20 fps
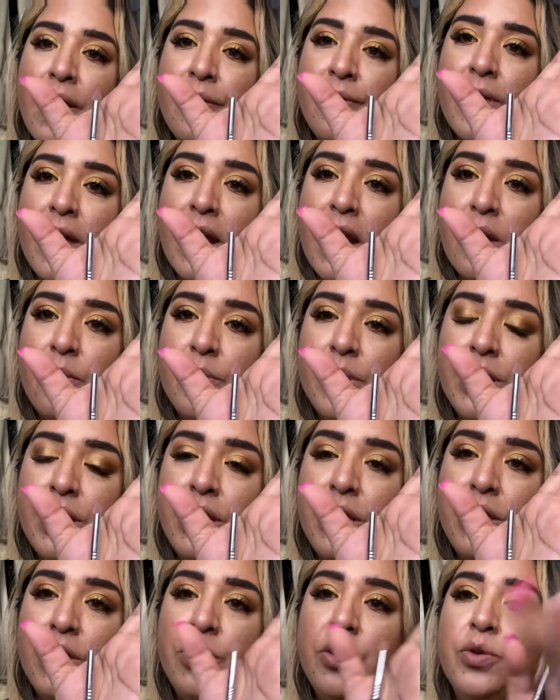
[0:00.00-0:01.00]
that I
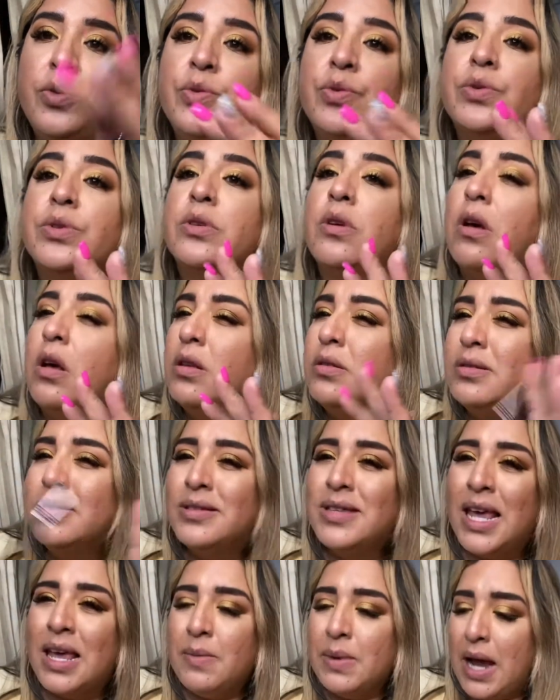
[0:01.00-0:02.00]
would use,
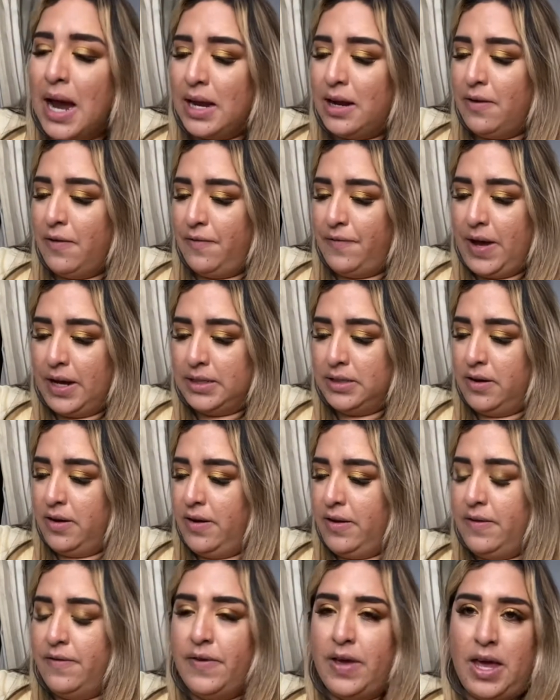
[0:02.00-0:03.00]
same kind of effect
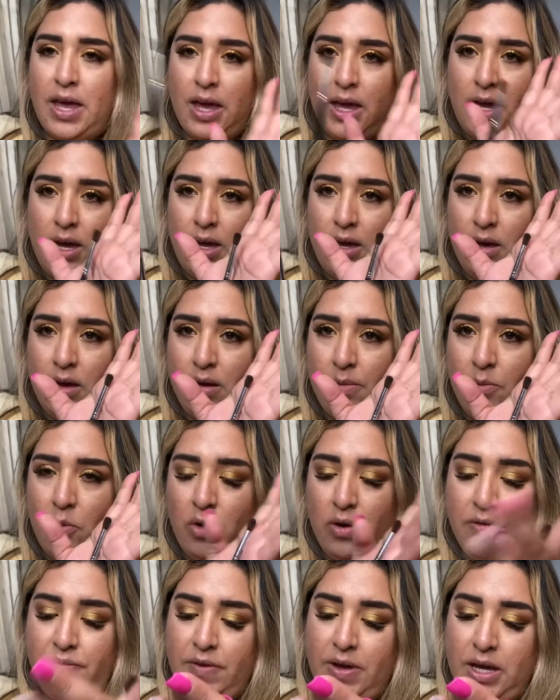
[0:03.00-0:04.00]
of a
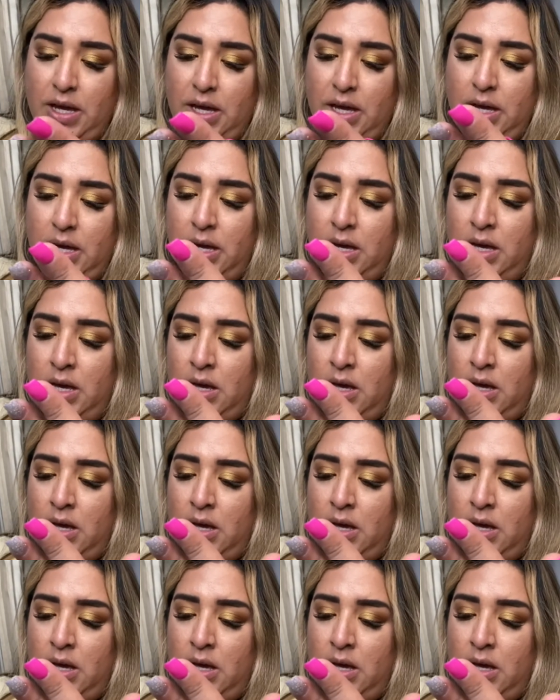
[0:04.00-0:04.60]
Morphe